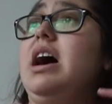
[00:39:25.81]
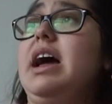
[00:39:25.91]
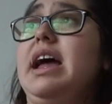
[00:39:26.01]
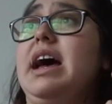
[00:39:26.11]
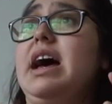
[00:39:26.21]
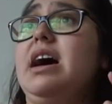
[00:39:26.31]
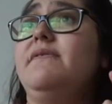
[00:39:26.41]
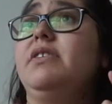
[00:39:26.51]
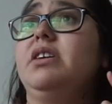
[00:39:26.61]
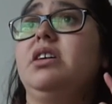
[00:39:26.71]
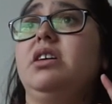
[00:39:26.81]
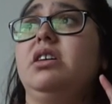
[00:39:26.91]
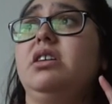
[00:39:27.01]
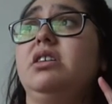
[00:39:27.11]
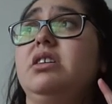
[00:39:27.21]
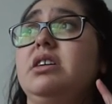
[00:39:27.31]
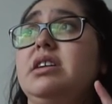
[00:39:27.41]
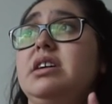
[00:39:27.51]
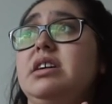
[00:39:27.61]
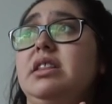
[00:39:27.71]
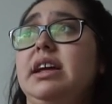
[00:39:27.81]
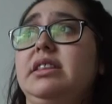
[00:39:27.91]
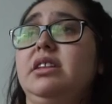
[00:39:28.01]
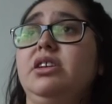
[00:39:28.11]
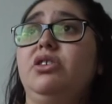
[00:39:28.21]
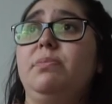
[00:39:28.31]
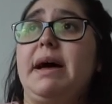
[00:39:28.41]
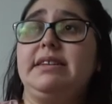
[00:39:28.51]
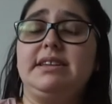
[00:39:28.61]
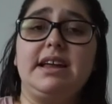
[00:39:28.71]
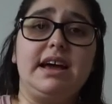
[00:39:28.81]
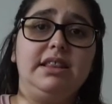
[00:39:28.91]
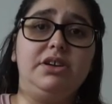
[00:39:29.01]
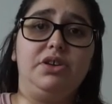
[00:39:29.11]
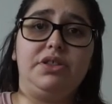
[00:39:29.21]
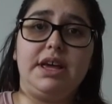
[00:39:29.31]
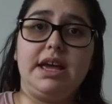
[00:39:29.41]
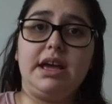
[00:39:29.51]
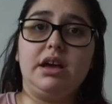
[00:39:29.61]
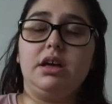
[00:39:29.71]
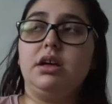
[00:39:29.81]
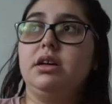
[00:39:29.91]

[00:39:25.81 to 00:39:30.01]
I have, like, the little bassinet little thing,